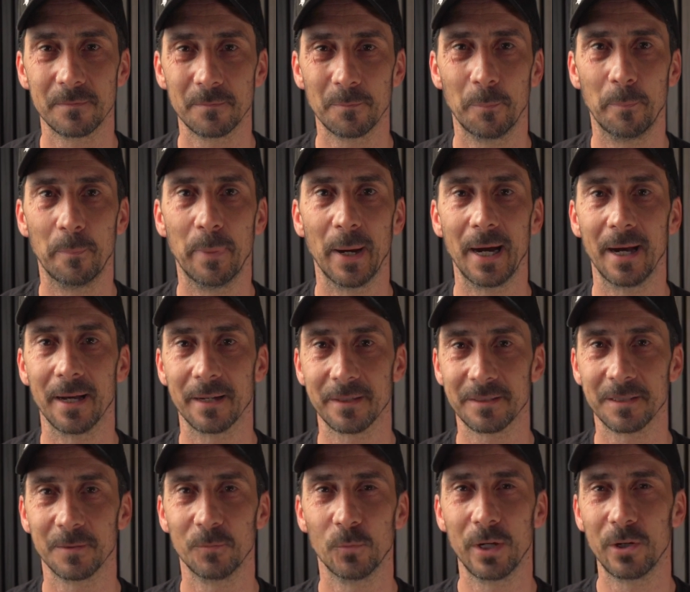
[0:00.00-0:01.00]
bar
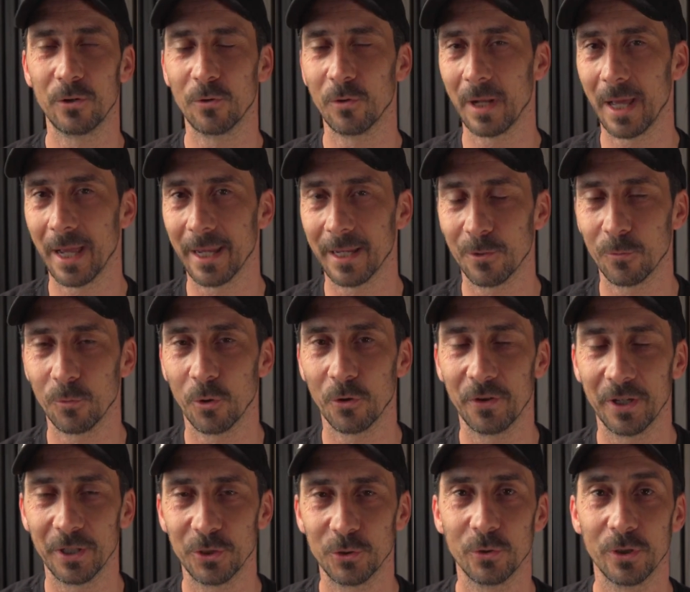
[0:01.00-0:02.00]
somewhere you like what
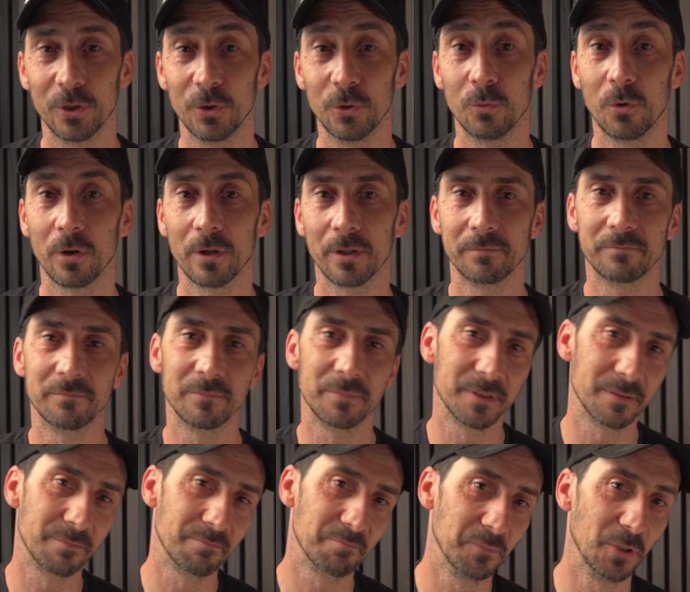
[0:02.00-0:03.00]
they do and you want
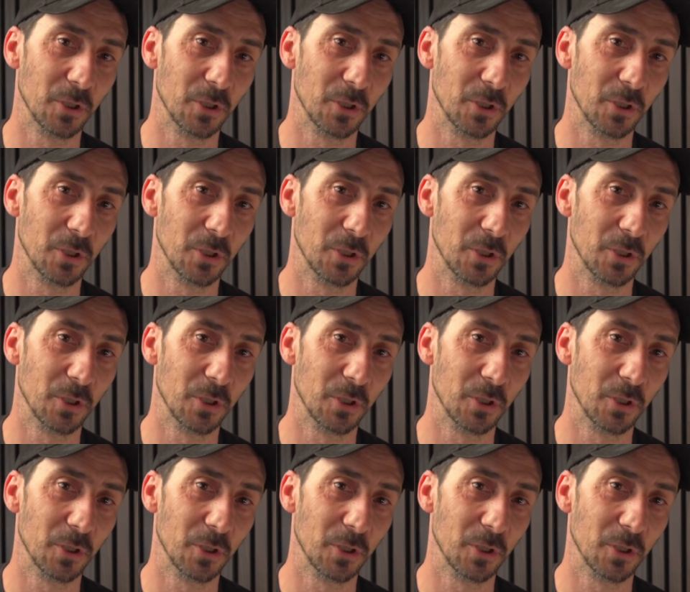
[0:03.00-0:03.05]
to,